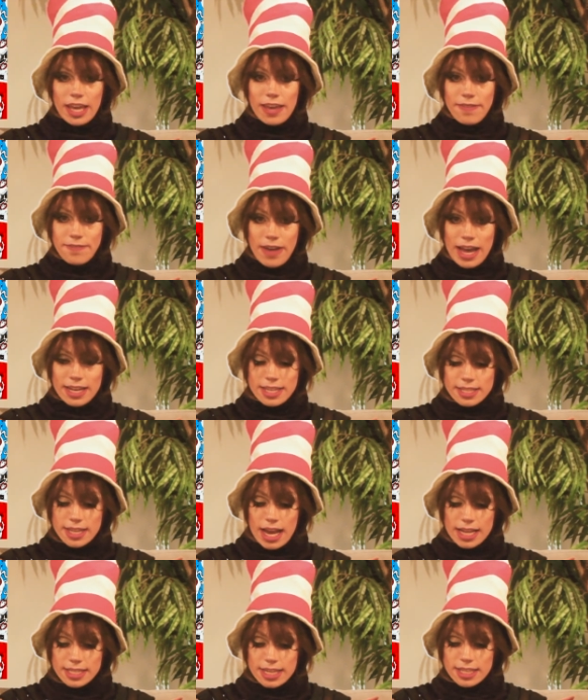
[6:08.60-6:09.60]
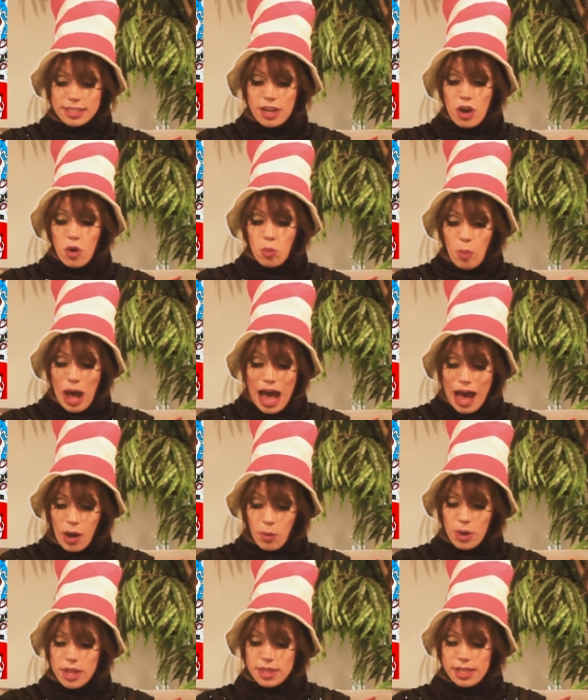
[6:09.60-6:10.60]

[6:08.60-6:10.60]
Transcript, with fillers: He fantasizes, wow,